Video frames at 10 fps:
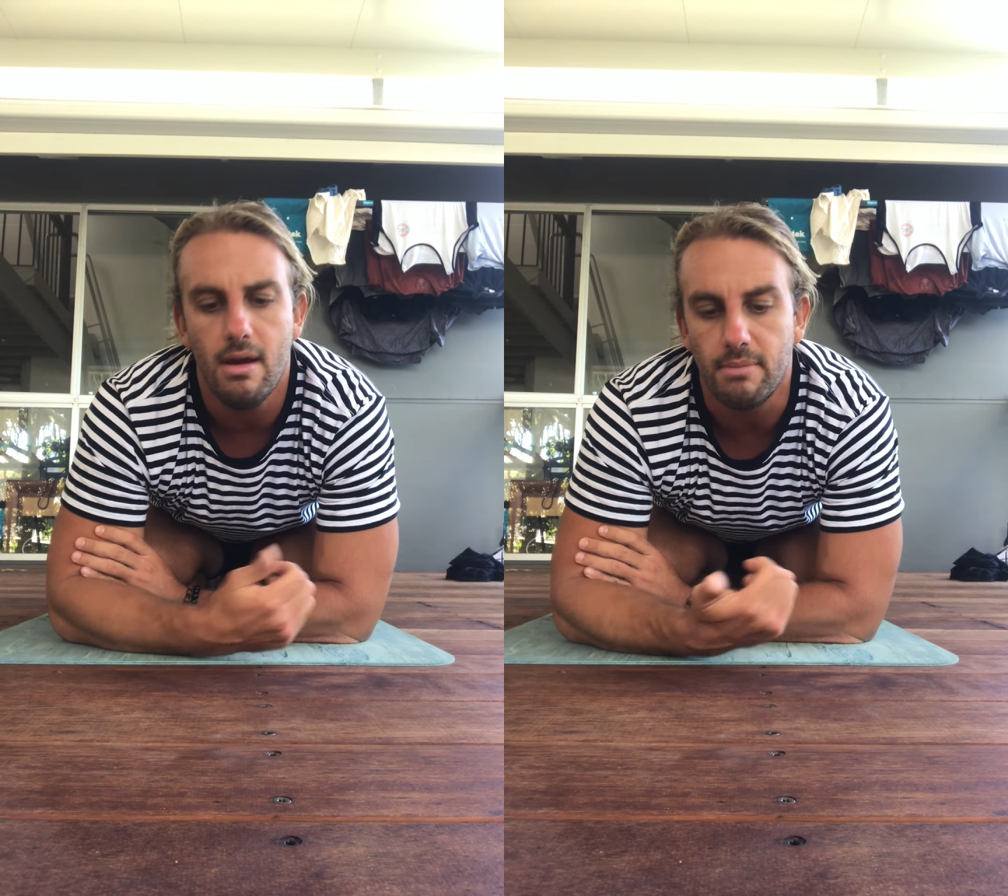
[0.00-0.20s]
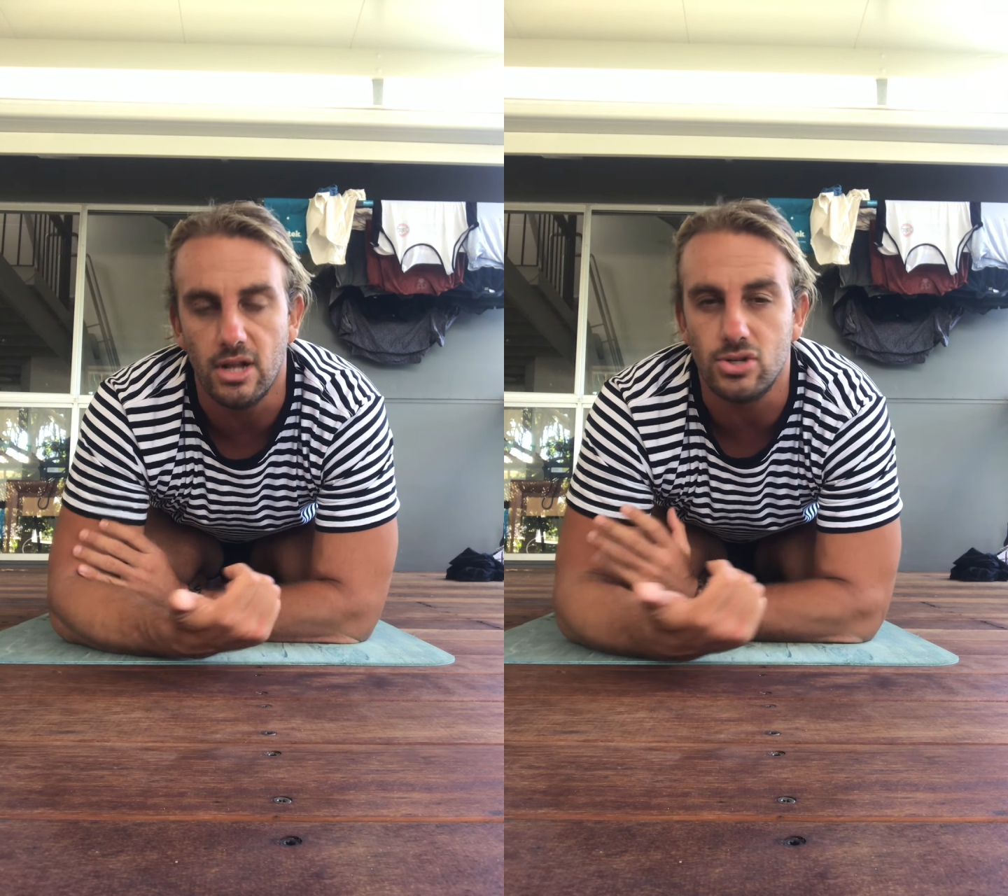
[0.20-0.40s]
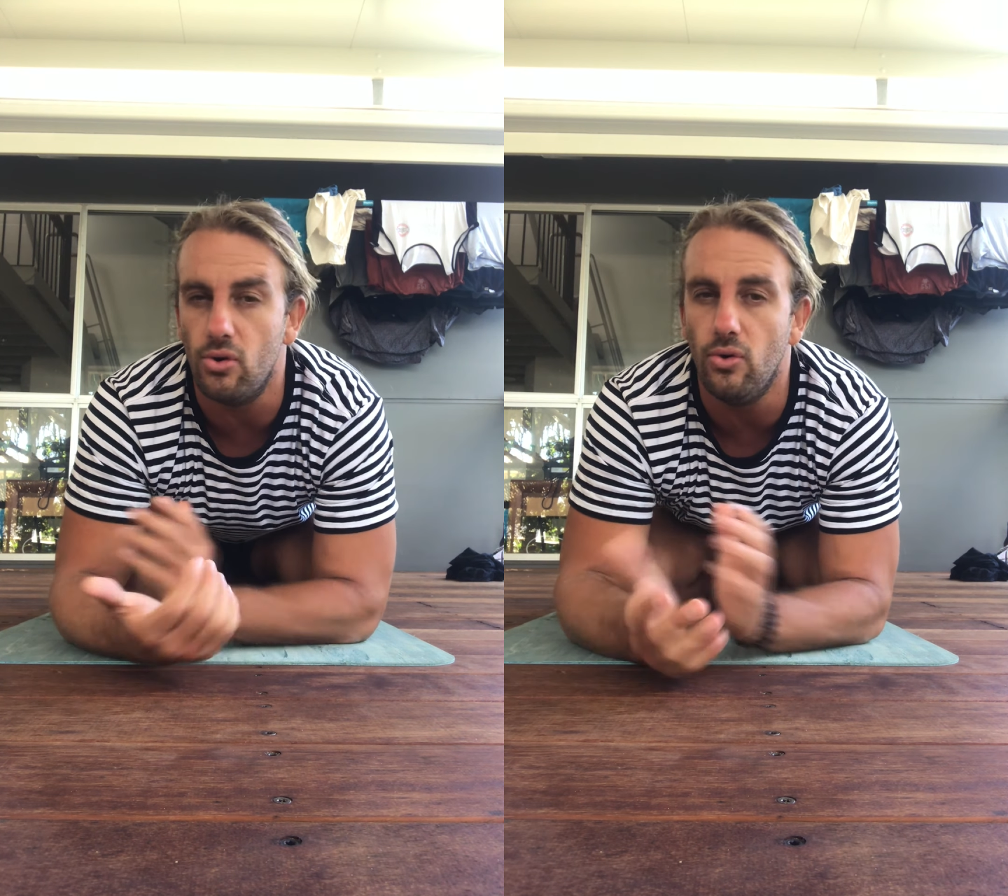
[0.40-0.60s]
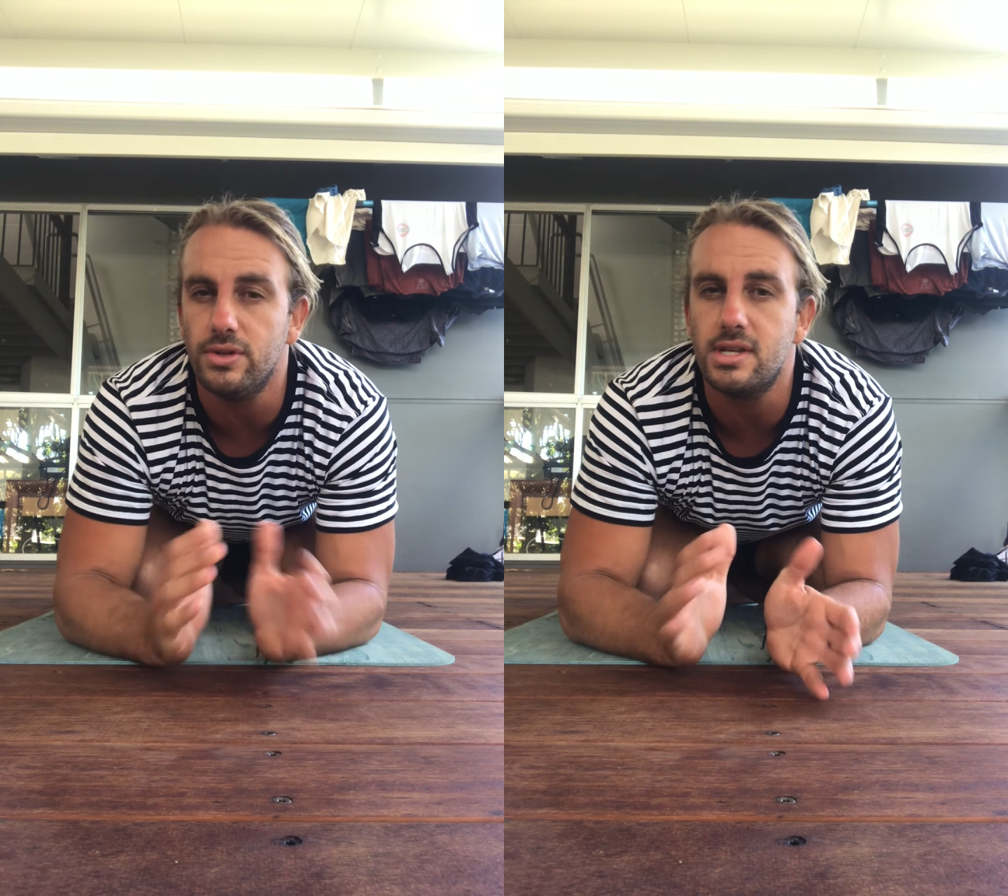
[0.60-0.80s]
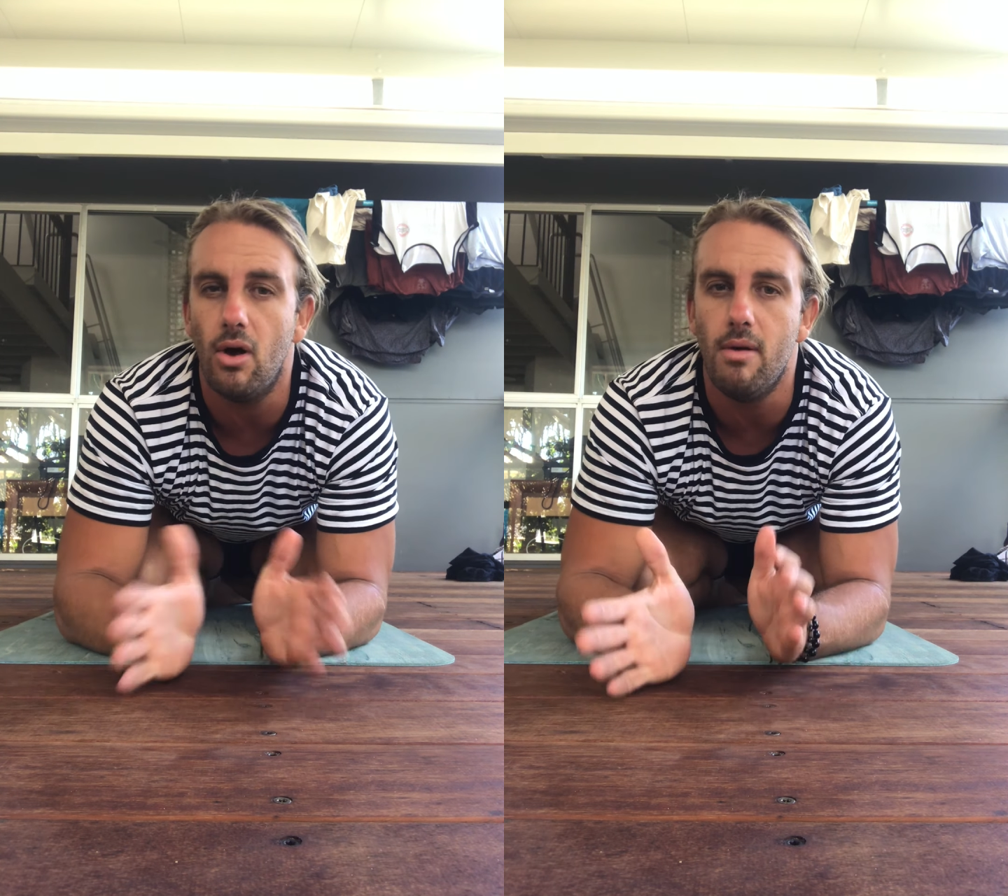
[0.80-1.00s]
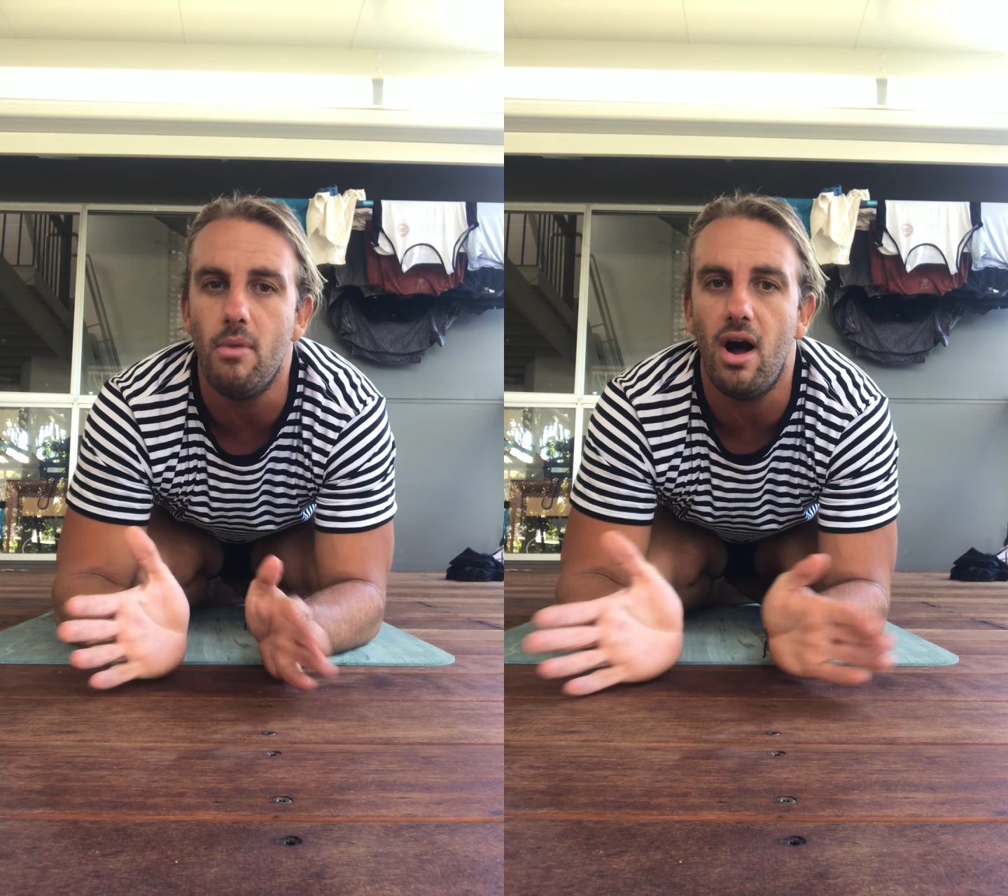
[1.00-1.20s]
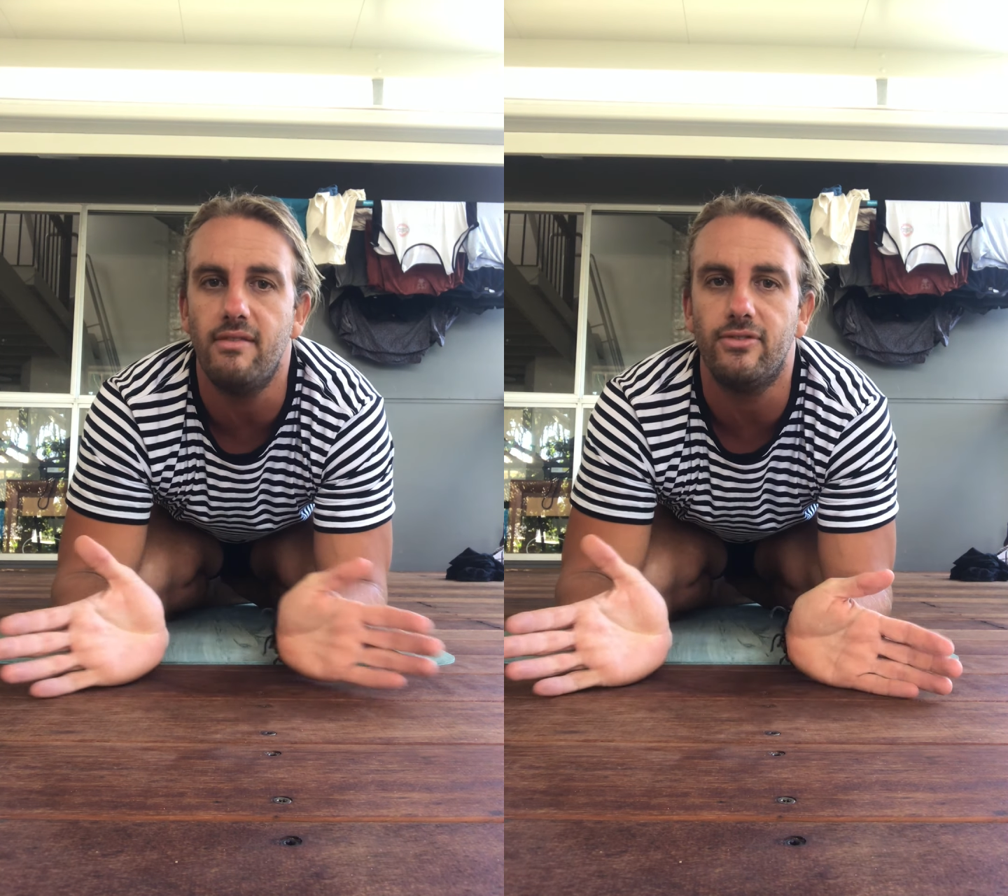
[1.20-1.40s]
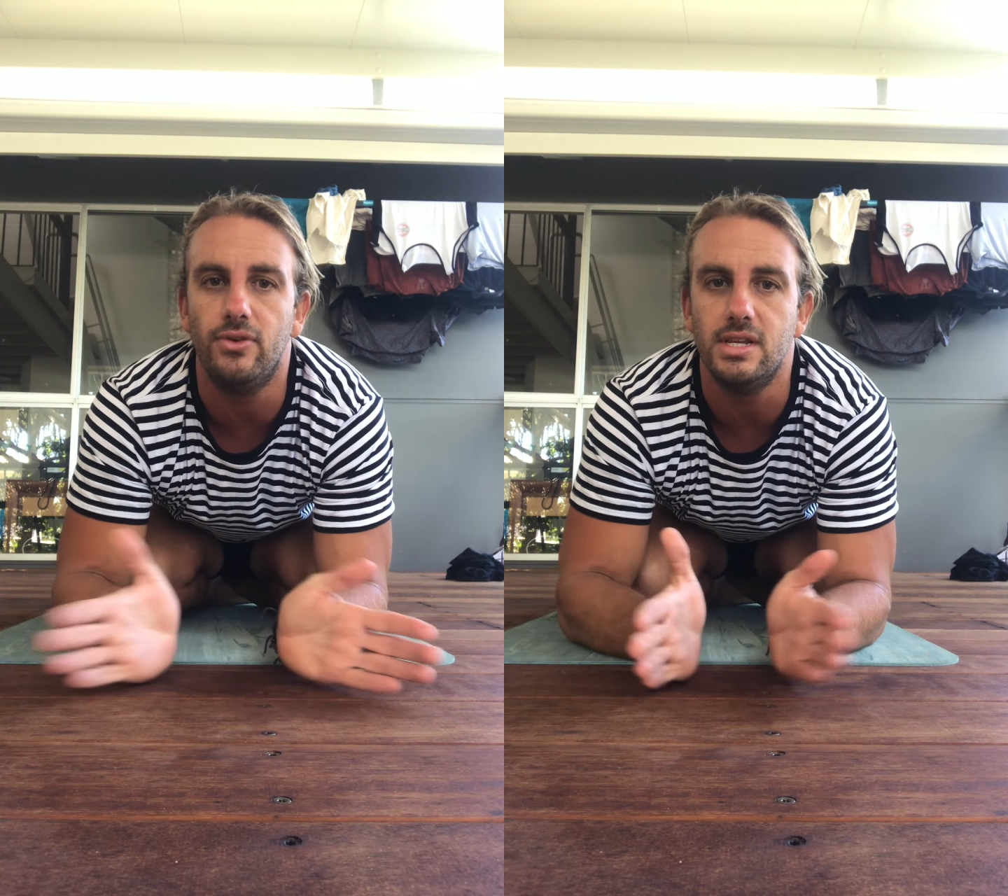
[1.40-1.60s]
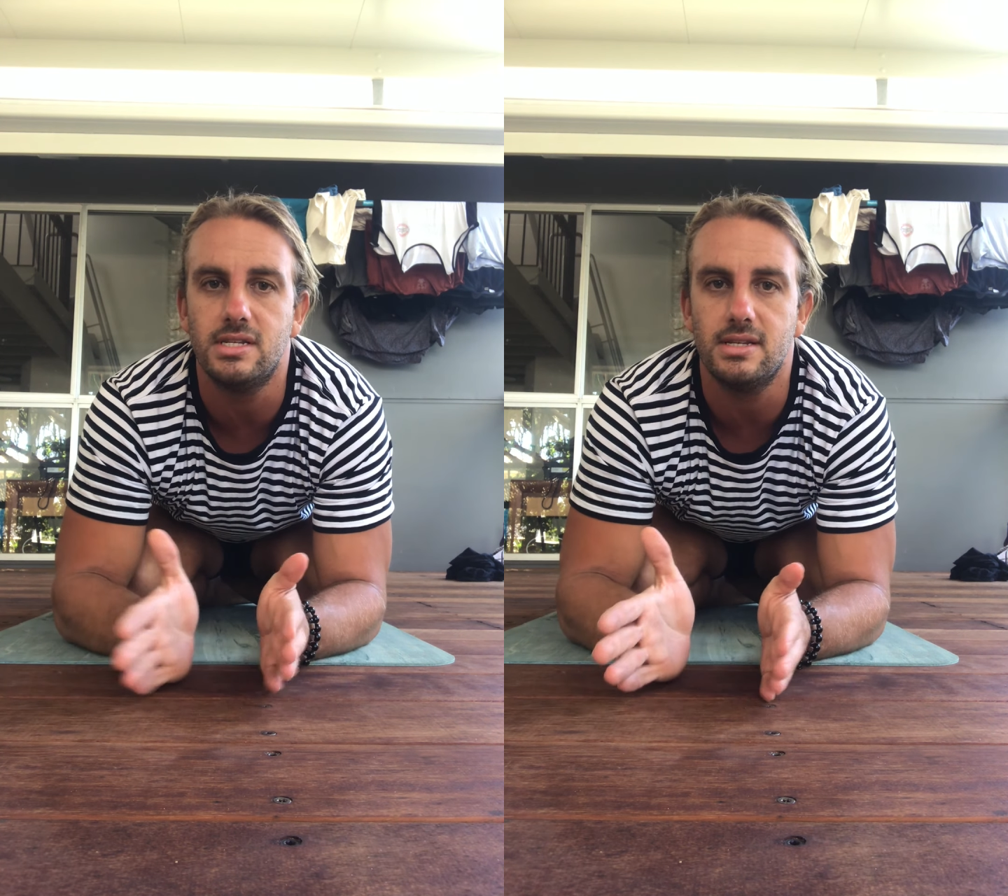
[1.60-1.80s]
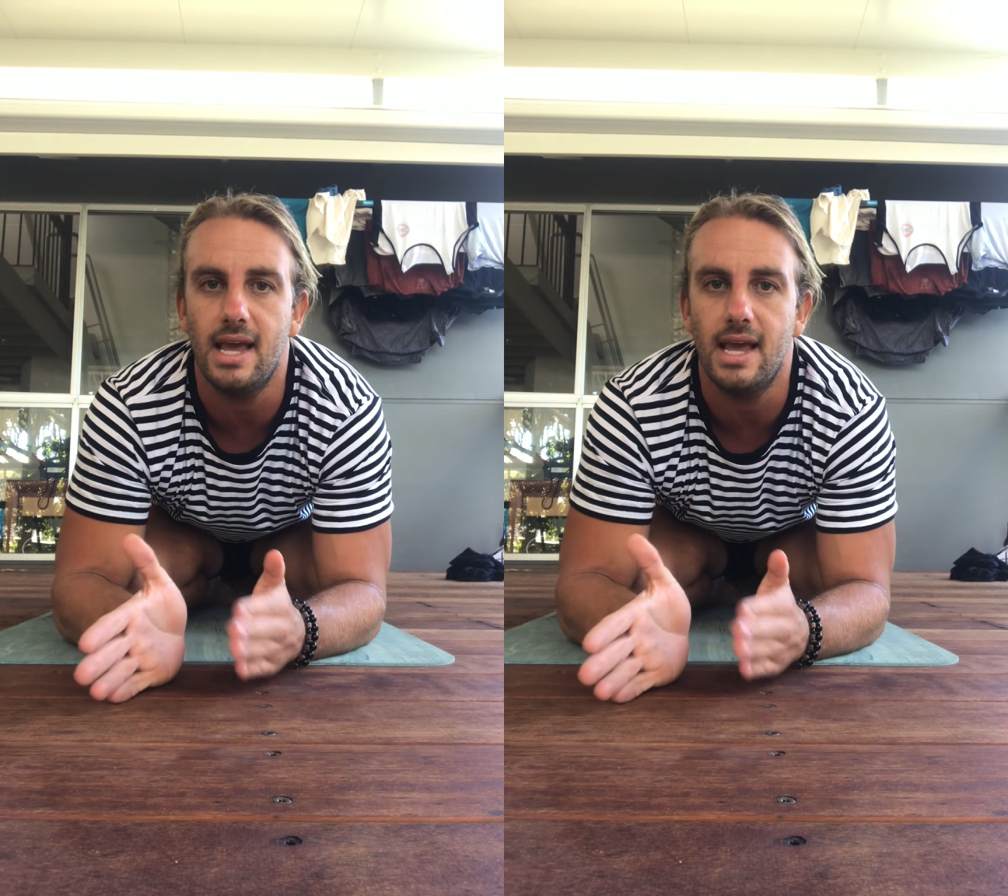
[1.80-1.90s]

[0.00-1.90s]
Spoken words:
But it's also a mindfulness